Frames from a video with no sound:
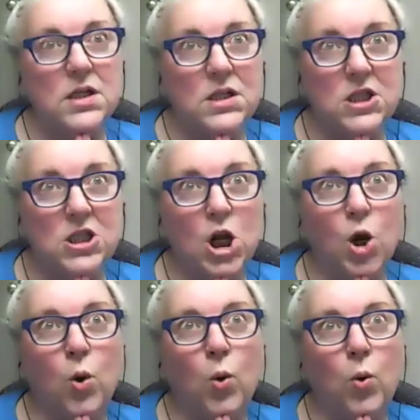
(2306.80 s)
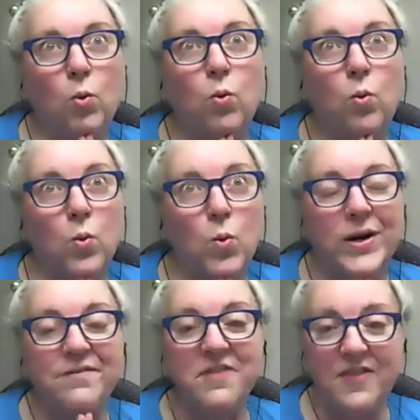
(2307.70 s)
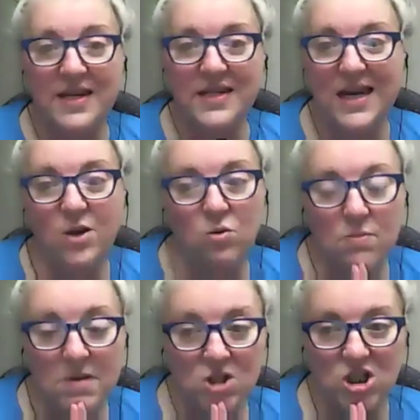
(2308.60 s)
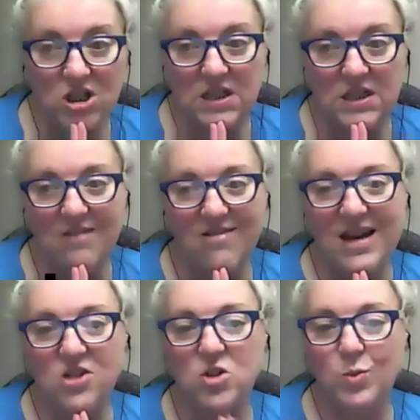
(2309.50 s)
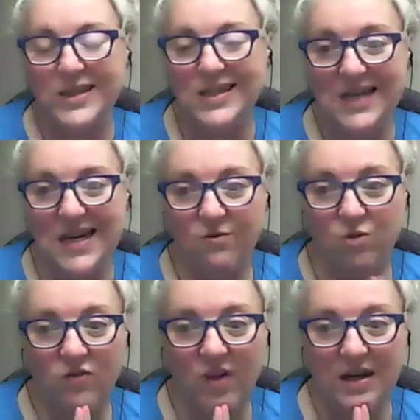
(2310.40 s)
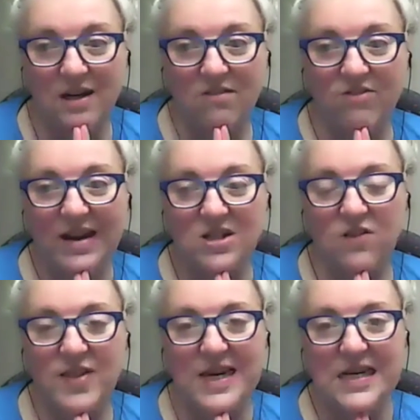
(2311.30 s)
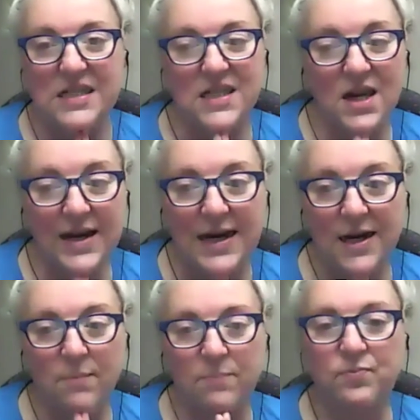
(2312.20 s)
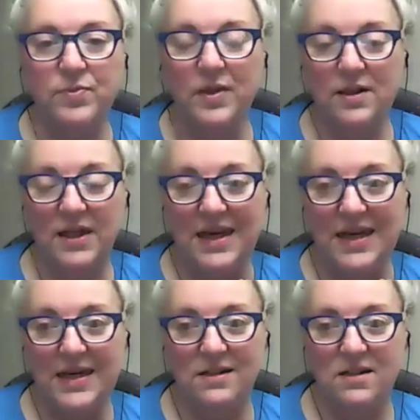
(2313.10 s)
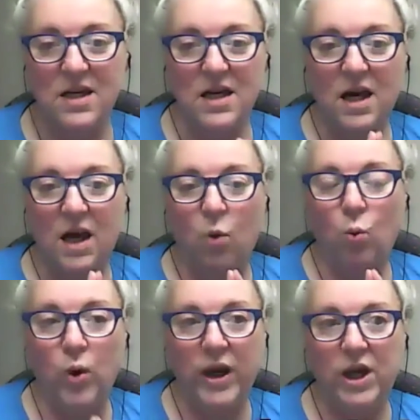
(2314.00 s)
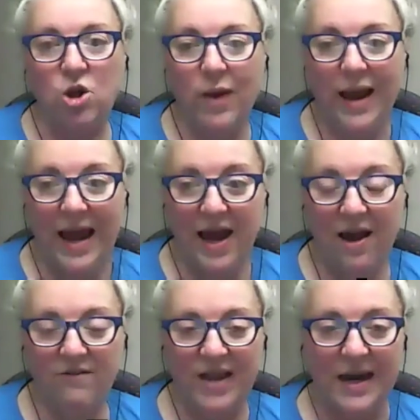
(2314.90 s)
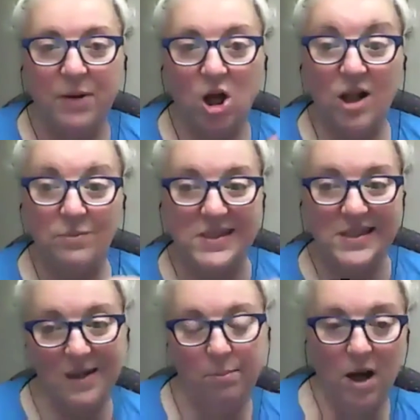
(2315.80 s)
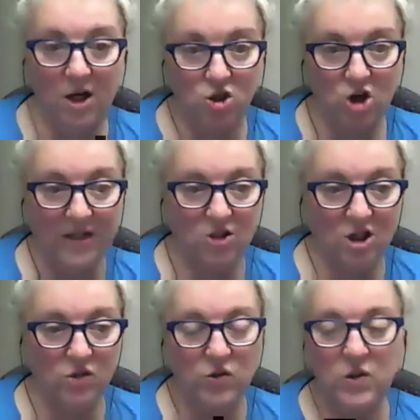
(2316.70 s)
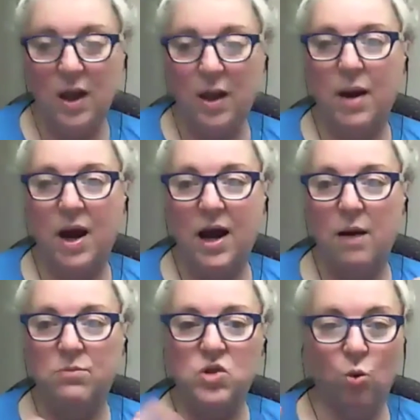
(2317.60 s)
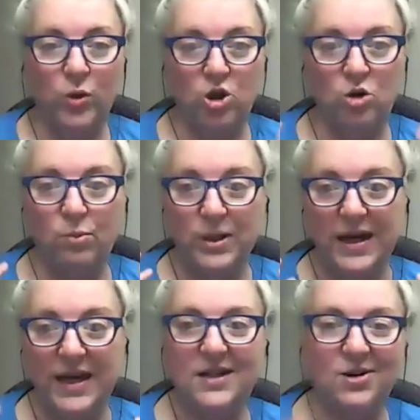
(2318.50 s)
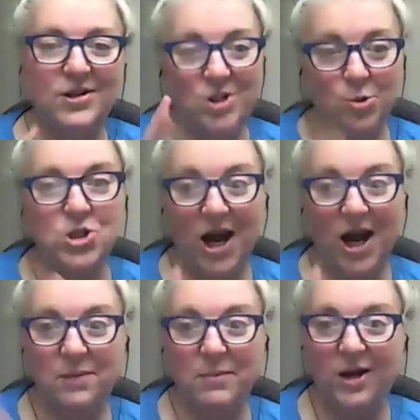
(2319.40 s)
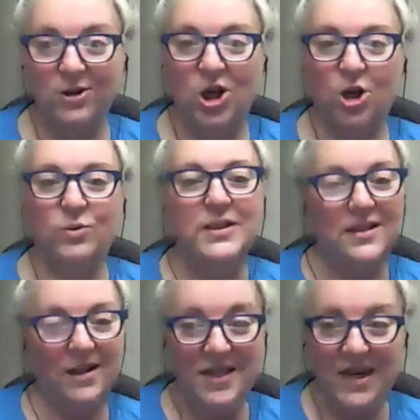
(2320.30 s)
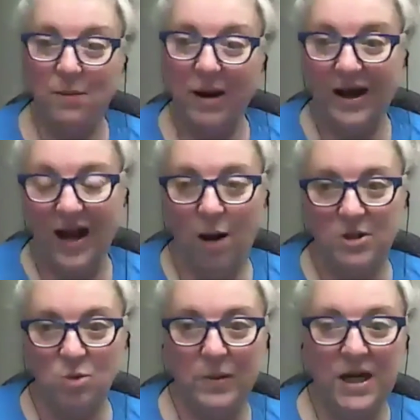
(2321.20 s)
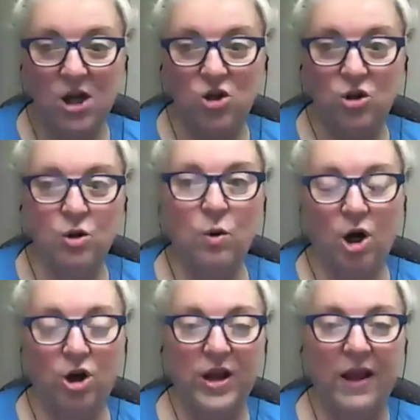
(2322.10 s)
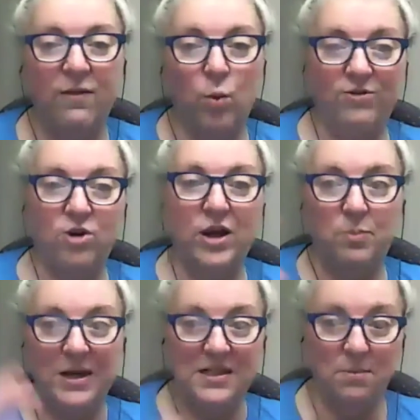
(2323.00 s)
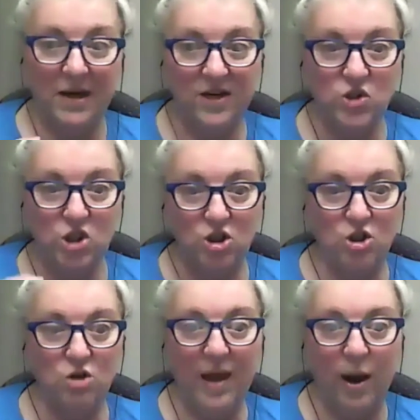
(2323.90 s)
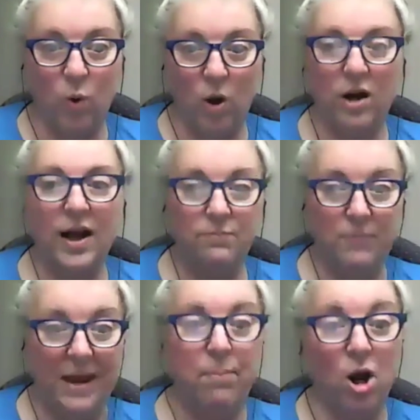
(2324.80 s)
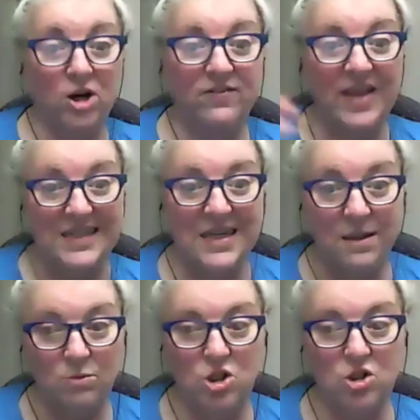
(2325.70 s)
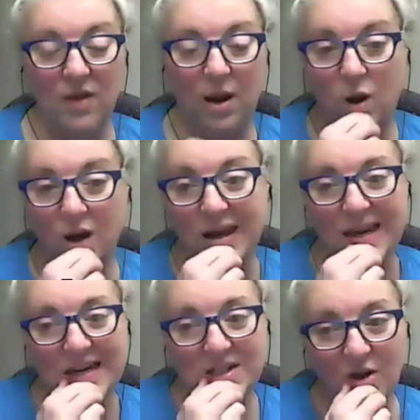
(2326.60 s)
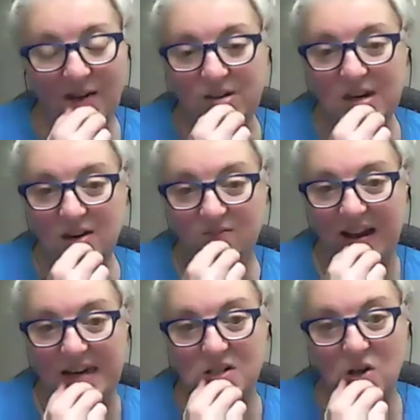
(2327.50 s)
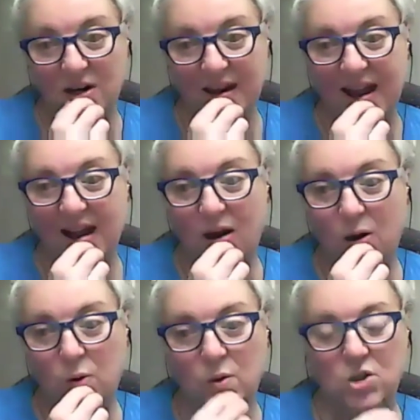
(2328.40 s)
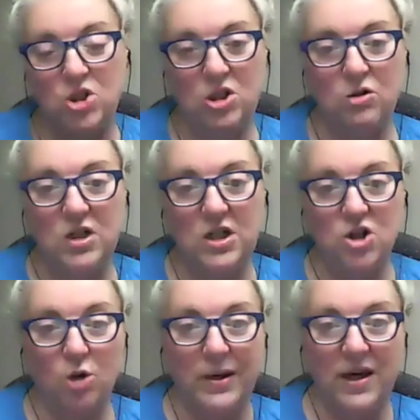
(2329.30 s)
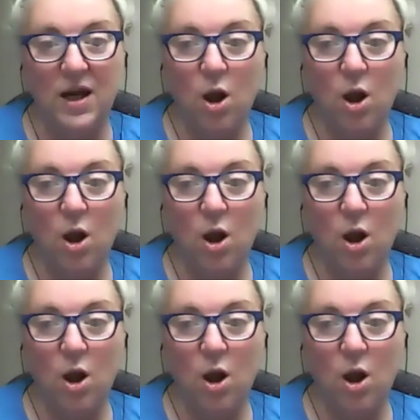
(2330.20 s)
so one of the things that you mentioned that I just want to see if you've got any advice on this um, is when you have, and I'm going to call them subcontractors. Um, so when you bring in, you were talking about, you know, mm-hmm. think about how much money you earn, and then what if you had to pay somebody else to do that work? Pay part of that to them to do that work. Do you have any advice on how to determine,